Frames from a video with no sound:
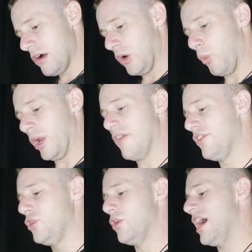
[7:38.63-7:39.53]
Whatever
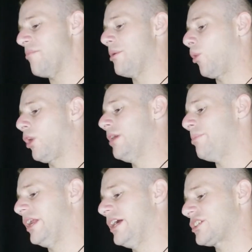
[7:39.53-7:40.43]
you have been reaping
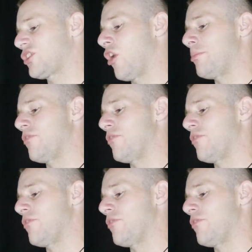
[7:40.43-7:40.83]
here, Scorpio,